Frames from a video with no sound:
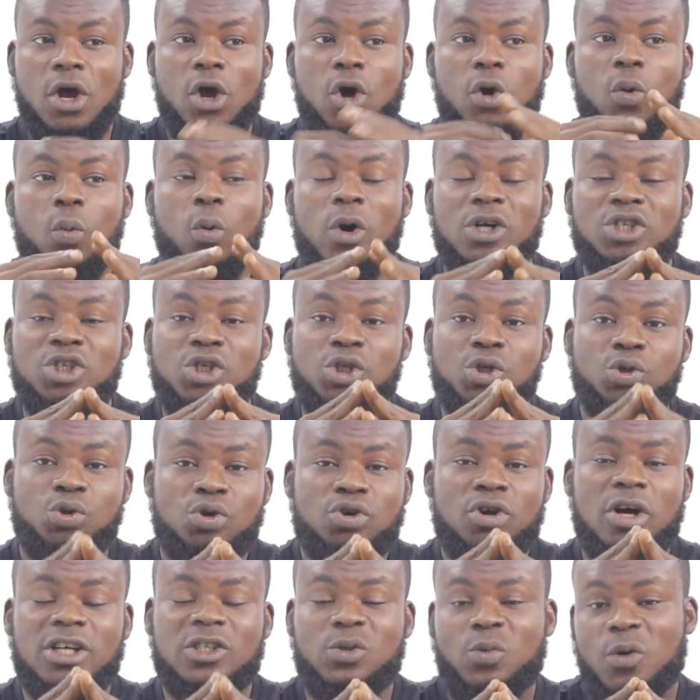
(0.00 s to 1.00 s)
What you
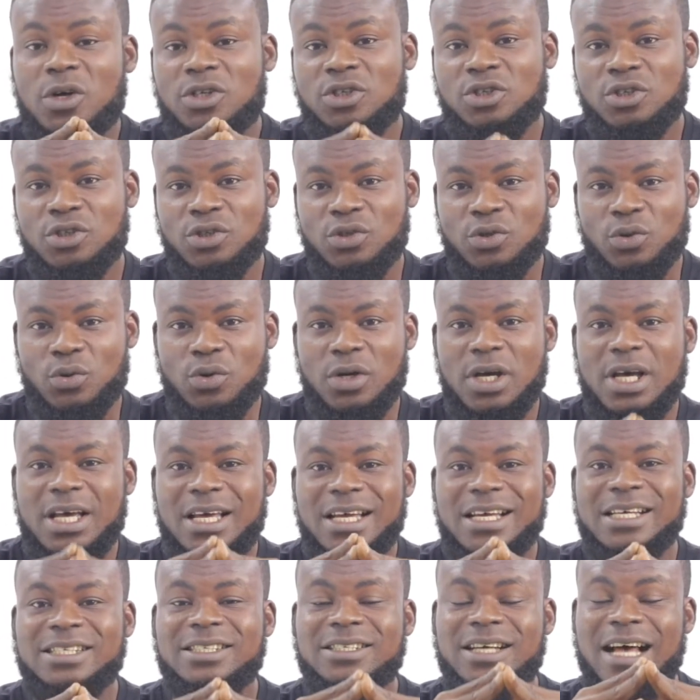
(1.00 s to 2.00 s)
do not want to do
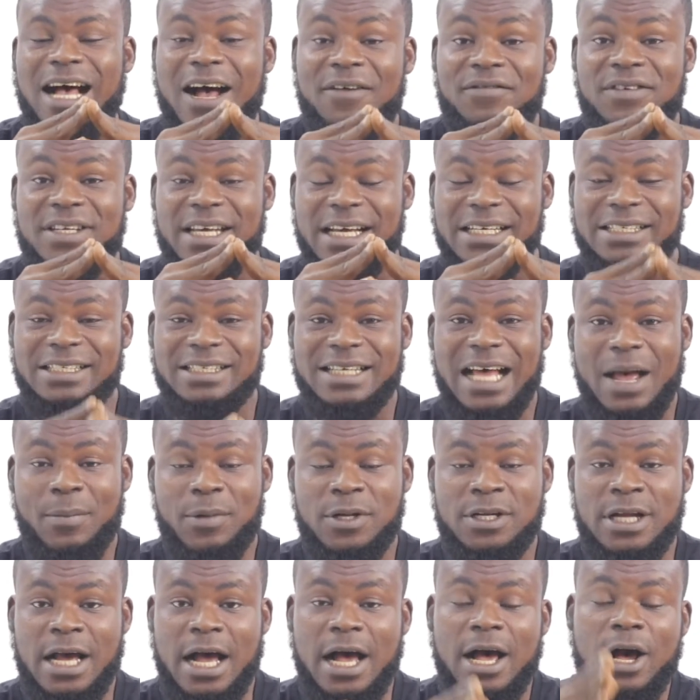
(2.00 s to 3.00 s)
is to have the
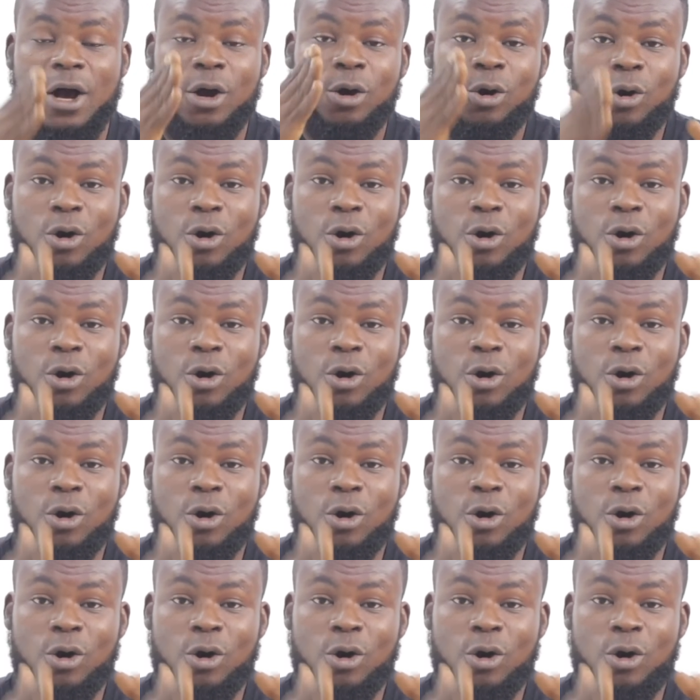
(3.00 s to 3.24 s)
examiner